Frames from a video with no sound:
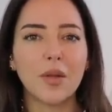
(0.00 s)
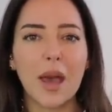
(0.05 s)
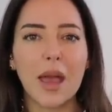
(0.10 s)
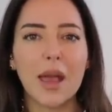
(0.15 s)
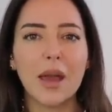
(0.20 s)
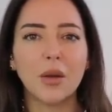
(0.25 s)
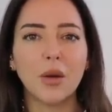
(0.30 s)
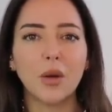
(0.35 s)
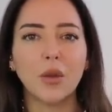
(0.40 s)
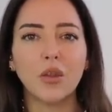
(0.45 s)

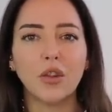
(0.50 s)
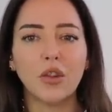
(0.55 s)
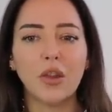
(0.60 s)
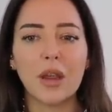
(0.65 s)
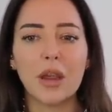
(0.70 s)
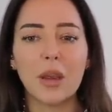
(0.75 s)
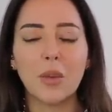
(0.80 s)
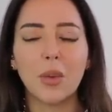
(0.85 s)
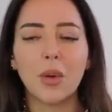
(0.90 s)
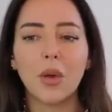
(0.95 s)
They are not
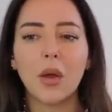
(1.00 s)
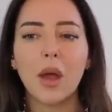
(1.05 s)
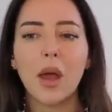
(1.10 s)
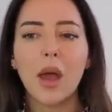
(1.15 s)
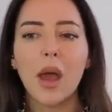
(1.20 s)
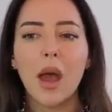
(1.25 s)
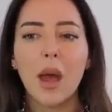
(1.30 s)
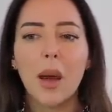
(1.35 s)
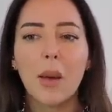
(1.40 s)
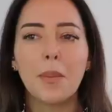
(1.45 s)
cheap,
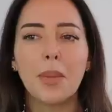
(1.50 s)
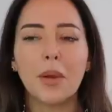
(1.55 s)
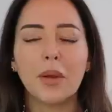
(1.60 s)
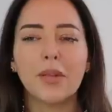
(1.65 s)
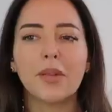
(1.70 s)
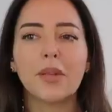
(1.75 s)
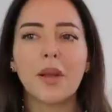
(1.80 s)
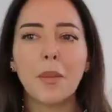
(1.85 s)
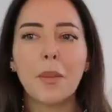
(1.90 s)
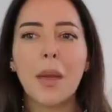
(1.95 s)
but
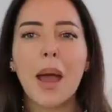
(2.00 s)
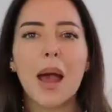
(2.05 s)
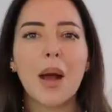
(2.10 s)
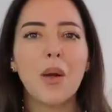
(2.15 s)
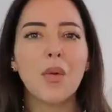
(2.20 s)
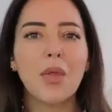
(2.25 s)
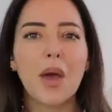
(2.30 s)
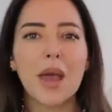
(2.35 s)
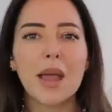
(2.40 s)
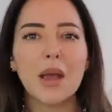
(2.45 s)

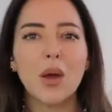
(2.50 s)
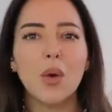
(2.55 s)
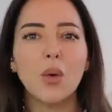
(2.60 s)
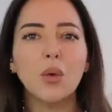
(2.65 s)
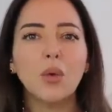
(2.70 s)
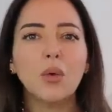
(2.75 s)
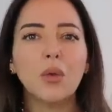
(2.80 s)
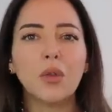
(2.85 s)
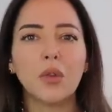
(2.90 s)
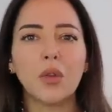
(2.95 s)
somehow they
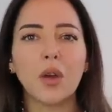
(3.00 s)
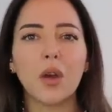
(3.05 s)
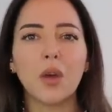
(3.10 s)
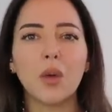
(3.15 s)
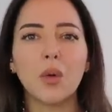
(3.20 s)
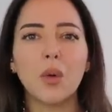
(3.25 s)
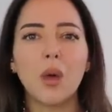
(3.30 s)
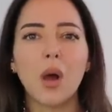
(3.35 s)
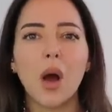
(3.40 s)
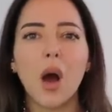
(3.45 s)

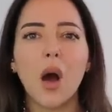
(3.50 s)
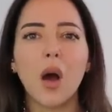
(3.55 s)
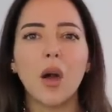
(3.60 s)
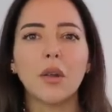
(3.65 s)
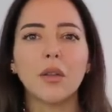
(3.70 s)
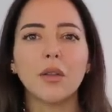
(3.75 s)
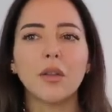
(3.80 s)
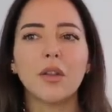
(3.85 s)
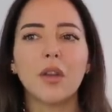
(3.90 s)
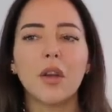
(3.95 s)
also
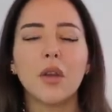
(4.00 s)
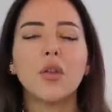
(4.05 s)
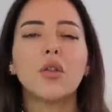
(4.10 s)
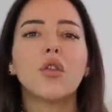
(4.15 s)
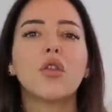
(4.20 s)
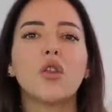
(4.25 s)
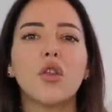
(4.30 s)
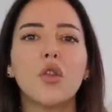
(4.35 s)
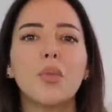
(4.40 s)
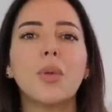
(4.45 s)
aren't
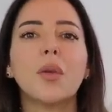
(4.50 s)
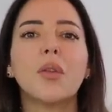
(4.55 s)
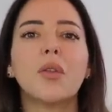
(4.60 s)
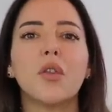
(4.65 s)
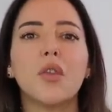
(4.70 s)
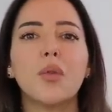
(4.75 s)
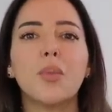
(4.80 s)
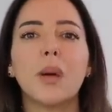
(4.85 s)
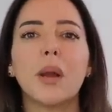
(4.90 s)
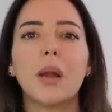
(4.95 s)
super,
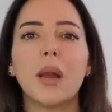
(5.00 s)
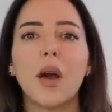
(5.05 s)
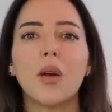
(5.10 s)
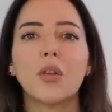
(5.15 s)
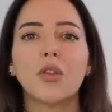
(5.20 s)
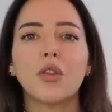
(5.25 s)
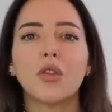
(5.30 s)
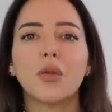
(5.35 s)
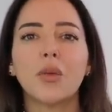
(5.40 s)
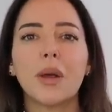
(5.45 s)
super
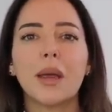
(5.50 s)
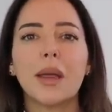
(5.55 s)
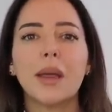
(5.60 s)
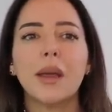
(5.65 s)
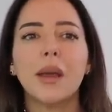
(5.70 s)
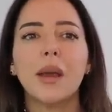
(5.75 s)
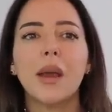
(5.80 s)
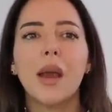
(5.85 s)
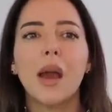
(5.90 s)
luxury.